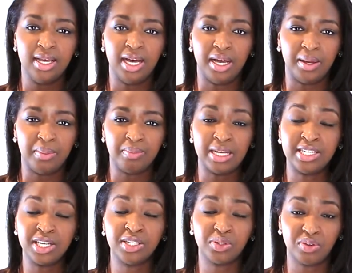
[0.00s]
I
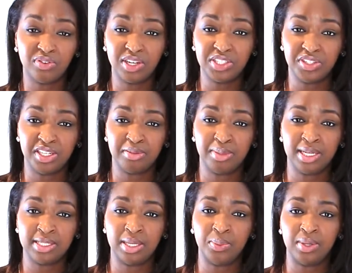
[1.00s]
did get a little frustrated
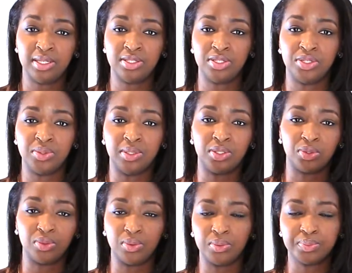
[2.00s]
because I wanted to do a
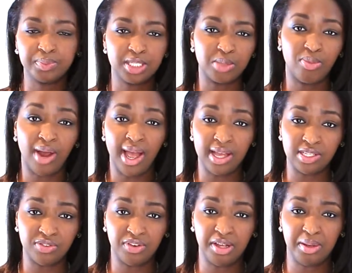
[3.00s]
little
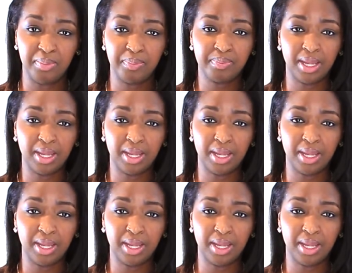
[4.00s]
surprise for him.